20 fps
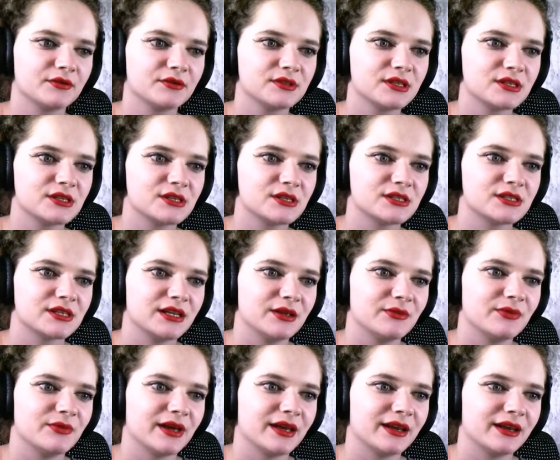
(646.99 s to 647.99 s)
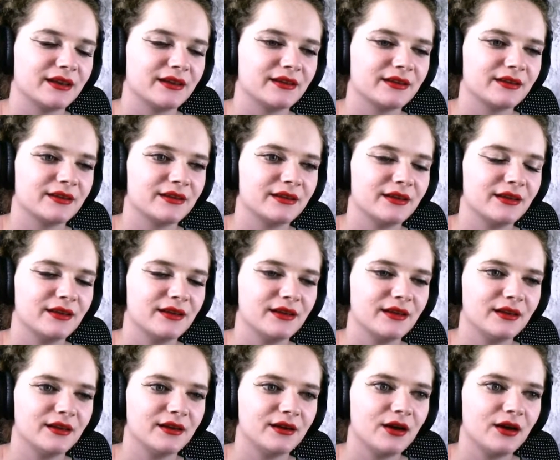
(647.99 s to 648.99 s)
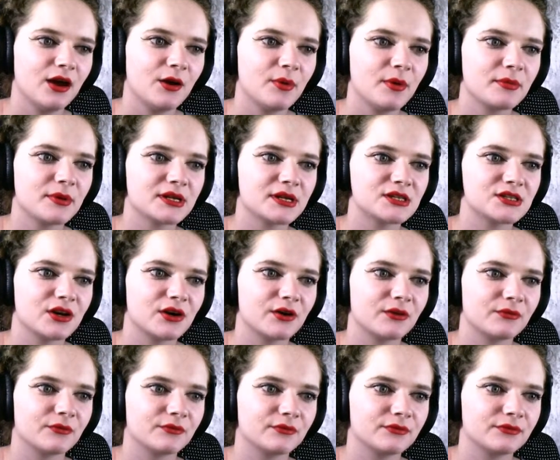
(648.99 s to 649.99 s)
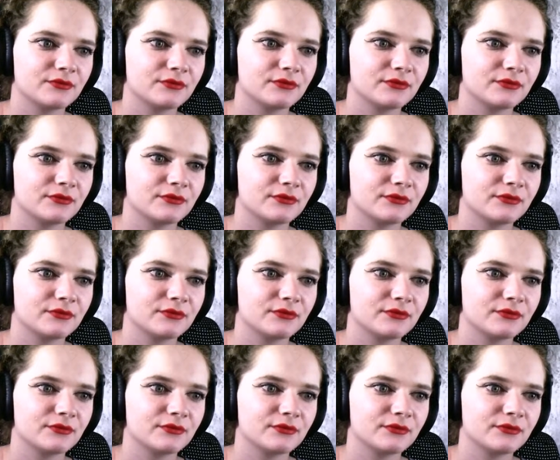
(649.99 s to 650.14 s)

Such a silly feigning. Ah, oh, pumpkin charm.